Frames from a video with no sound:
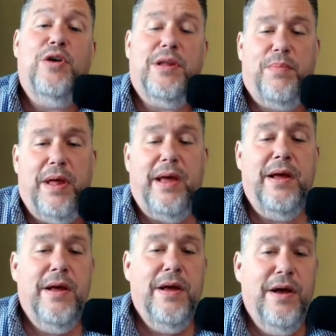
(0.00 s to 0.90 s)
to play
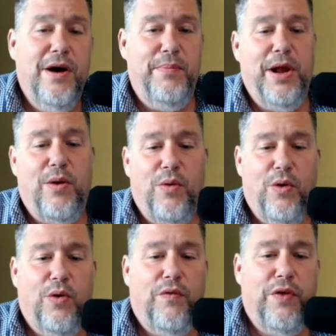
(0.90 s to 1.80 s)
a bigger
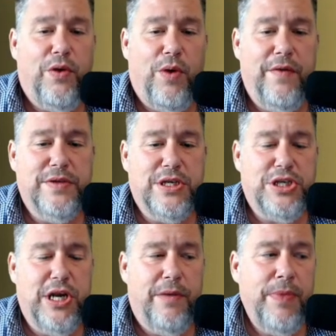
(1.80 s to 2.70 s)
role for the Ravens
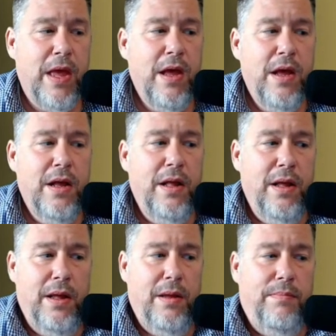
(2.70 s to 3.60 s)
this year.
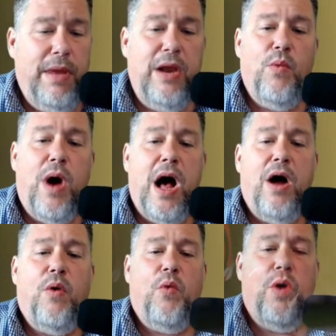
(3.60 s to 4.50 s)

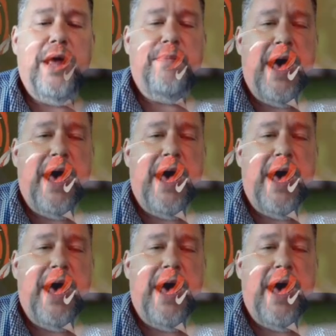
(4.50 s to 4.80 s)
Meanwhile, running back